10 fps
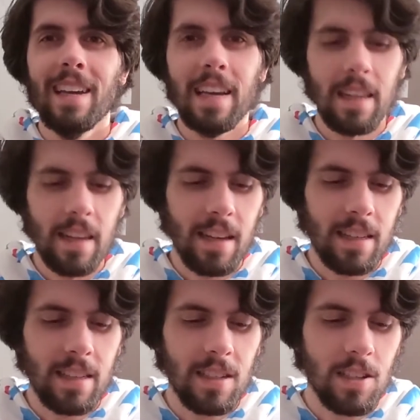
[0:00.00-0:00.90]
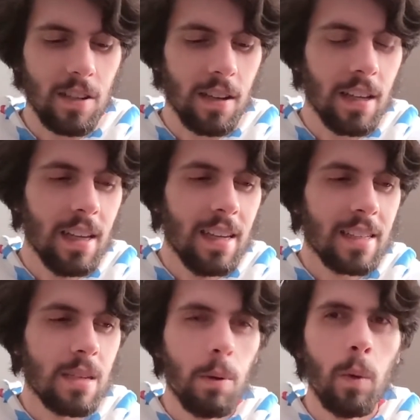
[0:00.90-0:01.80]
in such a
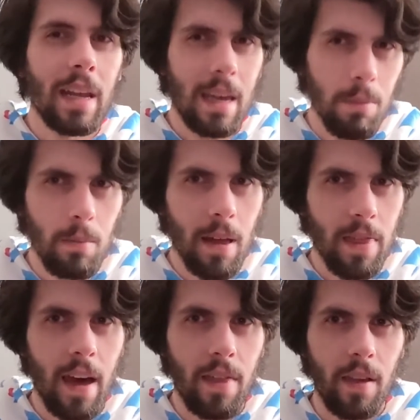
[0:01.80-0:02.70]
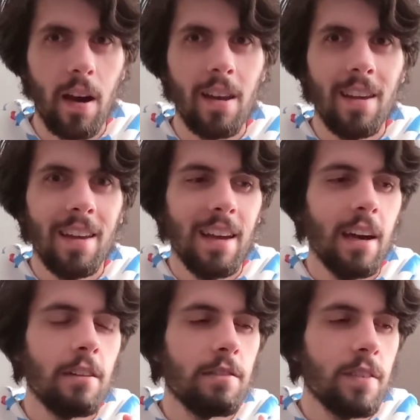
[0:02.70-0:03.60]
simple way to implement that thought
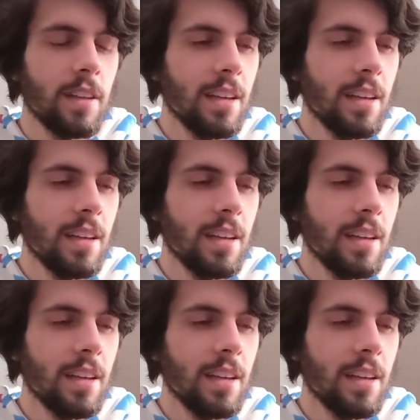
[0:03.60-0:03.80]
of